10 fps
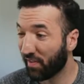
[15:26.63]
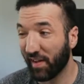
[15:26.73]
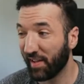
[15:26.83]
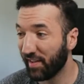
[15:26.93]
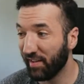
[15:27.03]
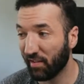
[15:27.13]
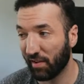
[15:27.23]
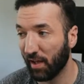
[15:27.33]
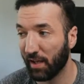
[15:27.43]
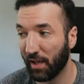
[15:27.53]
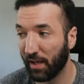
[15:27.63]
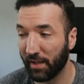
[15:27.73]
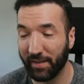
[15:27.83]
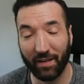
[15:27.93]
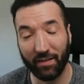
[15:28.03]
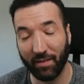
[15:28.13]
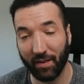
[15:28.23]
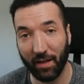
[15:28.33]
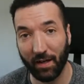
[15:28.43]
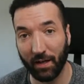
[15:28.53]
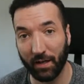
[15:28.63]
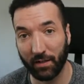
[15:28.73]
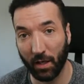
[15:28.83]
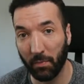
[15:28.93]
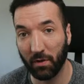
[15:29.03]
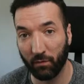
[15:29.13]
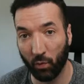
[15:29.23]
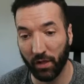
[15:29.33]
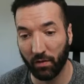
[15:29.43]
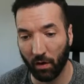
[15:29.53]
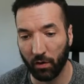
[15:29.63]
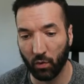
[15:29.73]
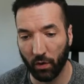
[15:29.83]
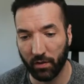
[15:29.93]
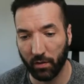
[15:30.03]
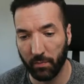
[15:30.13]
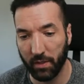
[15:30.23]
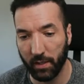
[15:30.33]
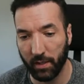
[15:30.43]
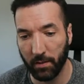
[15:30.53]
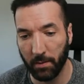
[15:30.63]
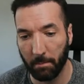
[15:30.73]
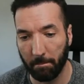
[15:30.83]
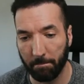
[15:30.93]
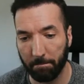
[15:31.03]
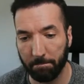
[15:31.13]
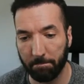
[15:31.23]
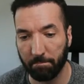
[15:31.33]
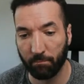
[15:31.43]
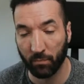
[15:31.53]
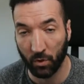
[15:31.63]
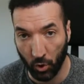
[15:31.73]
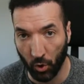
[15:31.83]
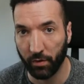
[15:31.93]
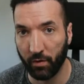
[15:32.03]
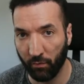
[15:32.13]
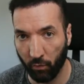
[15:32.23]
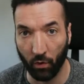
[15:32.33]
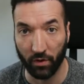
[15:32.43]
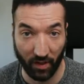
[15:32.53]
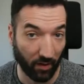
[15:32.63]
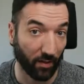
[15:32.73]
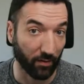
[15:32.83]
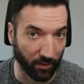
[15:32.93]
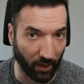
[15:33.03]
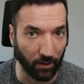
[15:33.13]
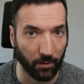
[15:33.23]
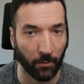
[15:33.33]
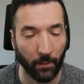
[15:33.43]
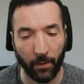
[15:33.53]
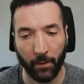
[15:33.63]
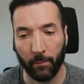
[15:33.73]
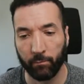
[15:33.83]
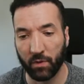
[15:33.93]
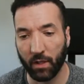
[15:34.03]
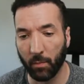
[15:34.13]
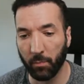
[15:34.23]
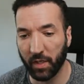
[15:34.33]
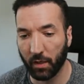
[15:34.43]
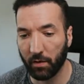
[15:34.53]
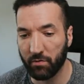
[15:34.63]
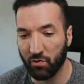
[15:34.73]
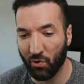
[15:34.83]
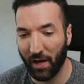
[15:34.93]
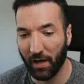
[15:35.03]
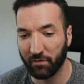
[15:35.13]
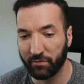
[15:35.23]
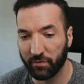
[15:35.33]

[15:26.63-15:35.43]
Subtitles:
these next couple of weeks are going to be good for Tesla stock because you have